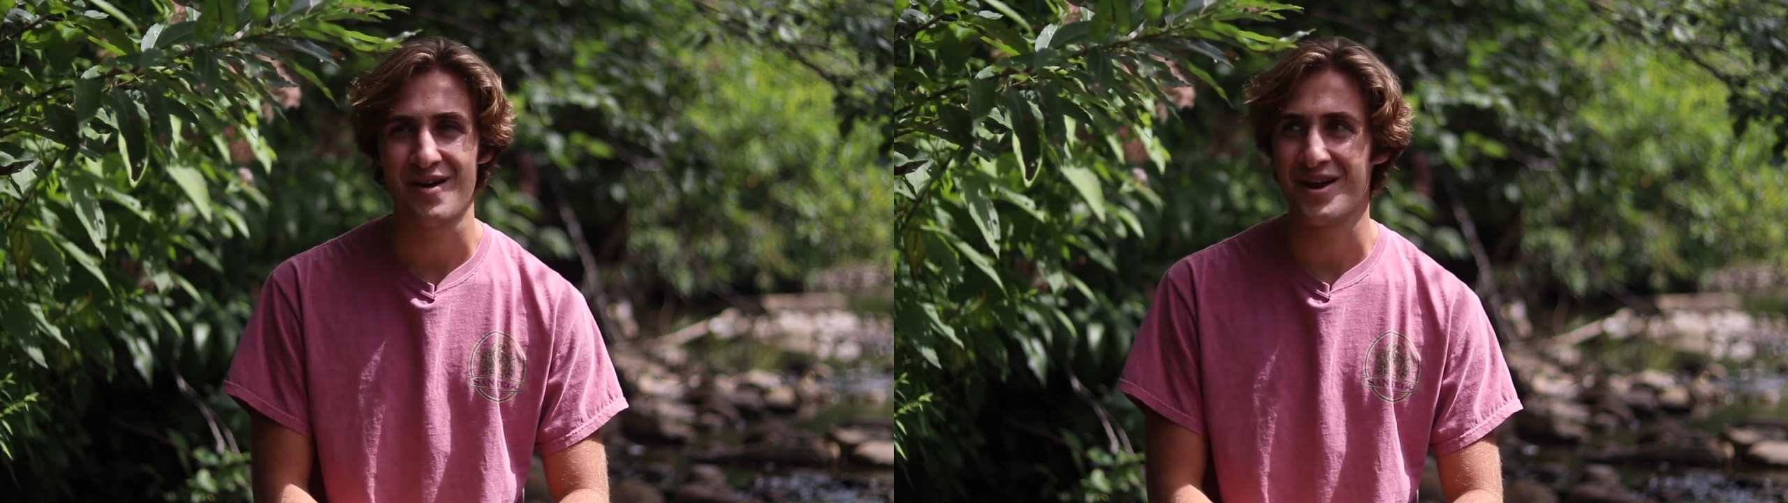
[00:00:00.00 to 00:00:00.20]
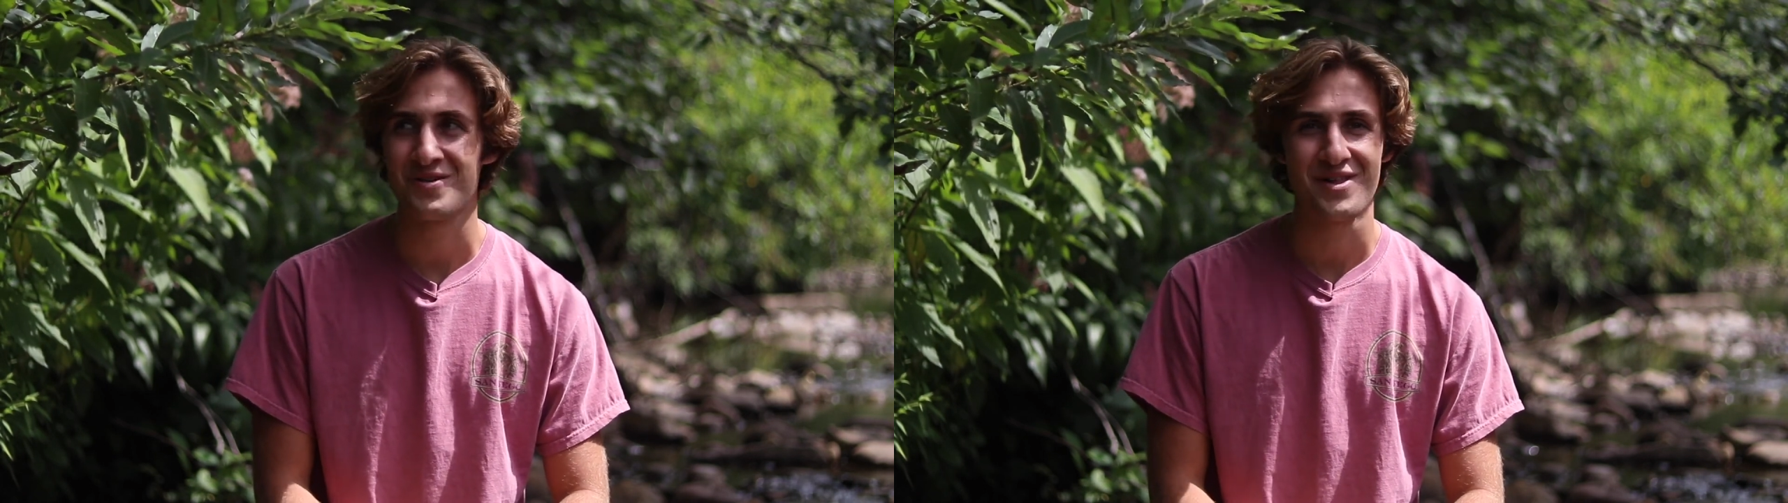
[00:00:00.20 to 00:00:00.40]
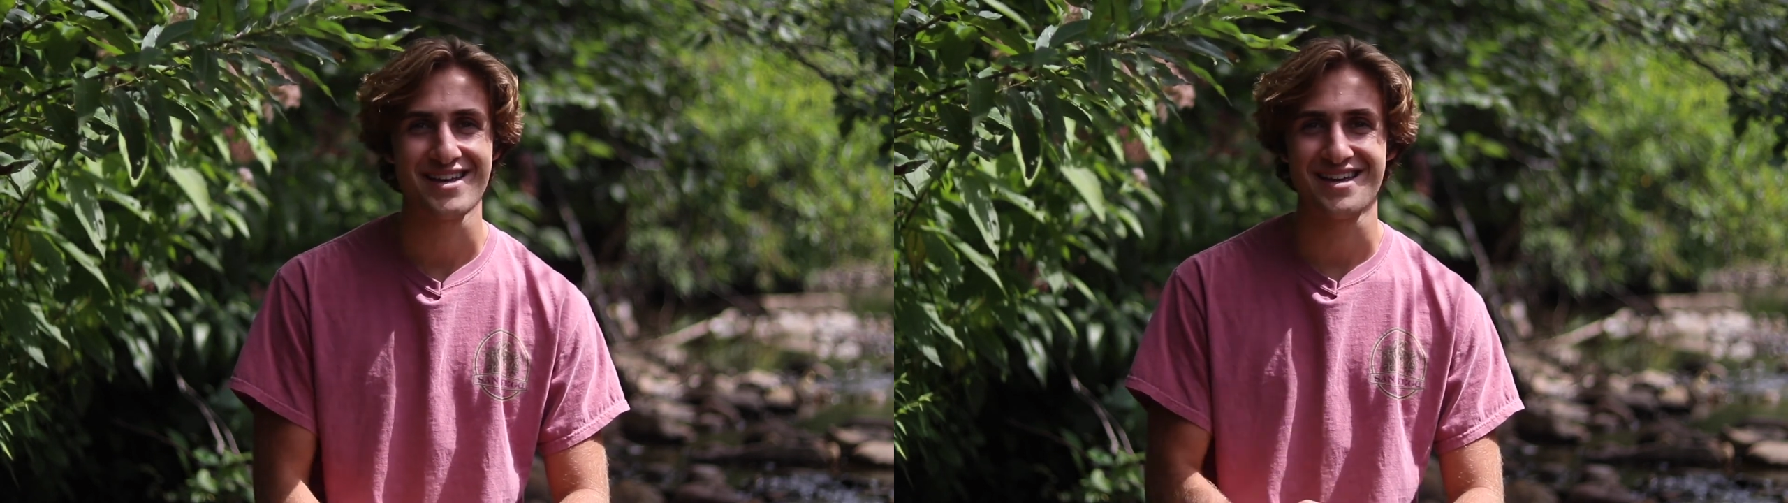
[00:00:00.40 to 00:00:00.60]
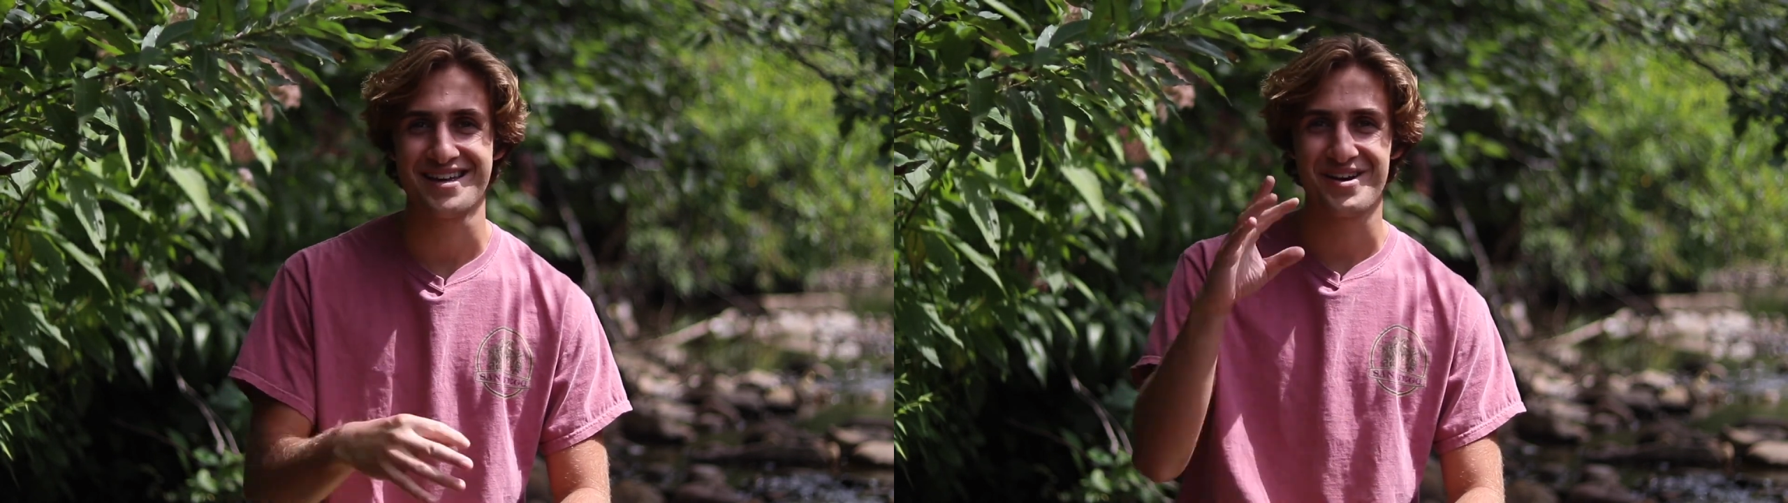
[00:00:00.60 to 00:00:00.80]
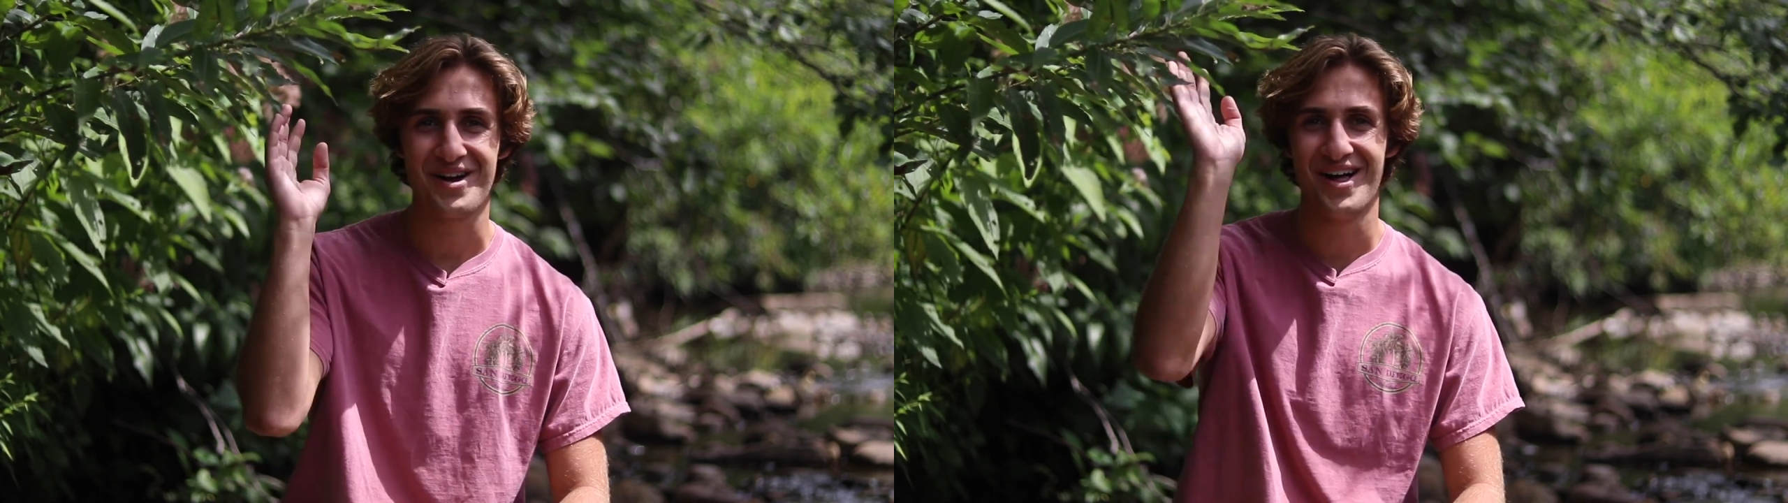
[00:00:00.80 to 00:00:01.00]
and I don't like it
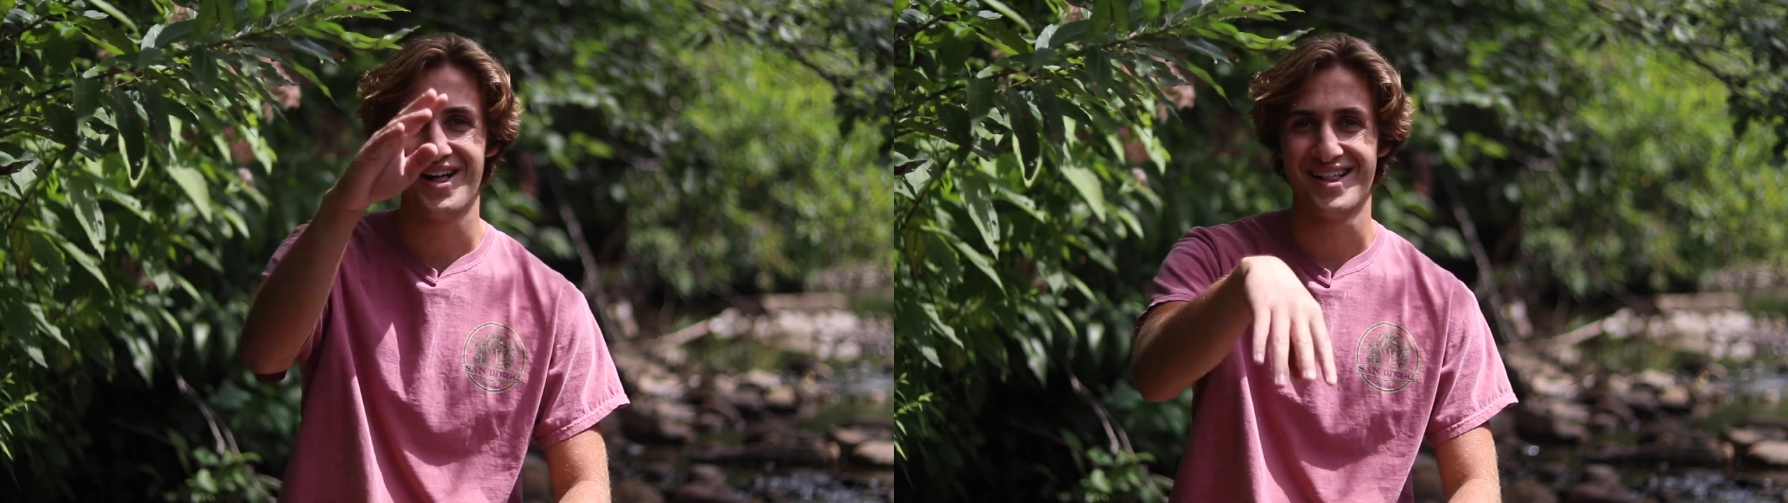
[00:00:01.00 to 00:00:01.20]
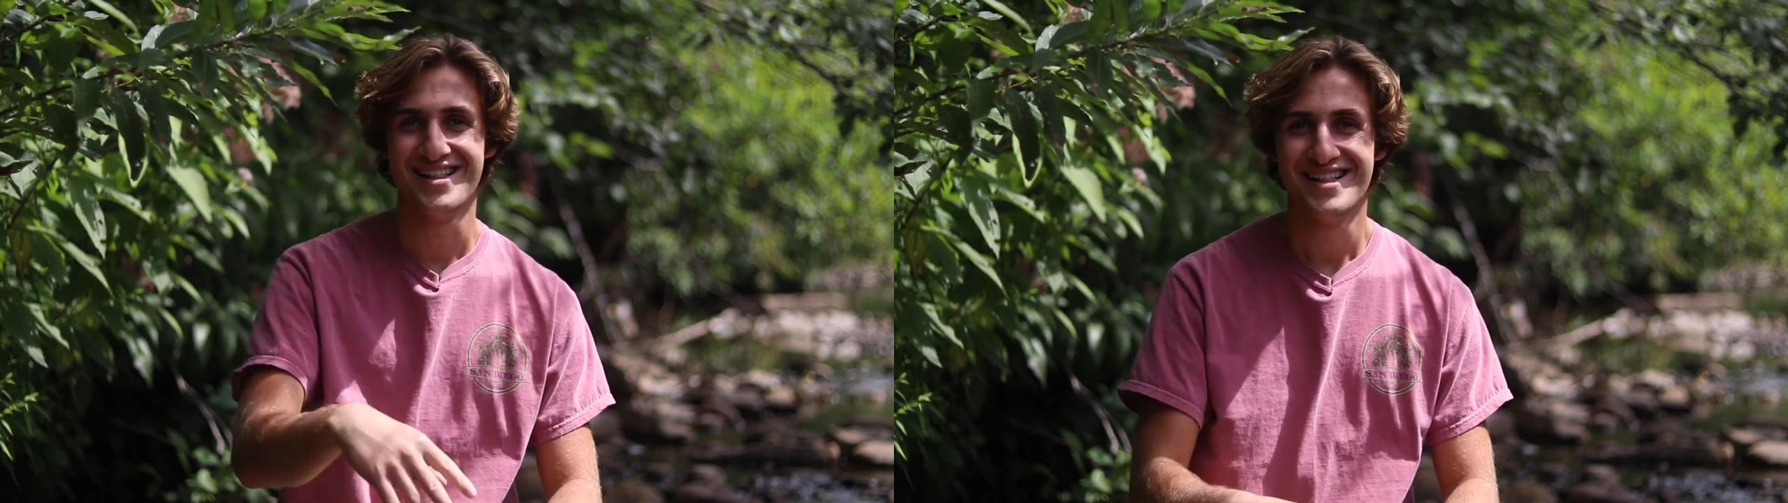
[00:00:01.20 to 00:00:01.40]
at all.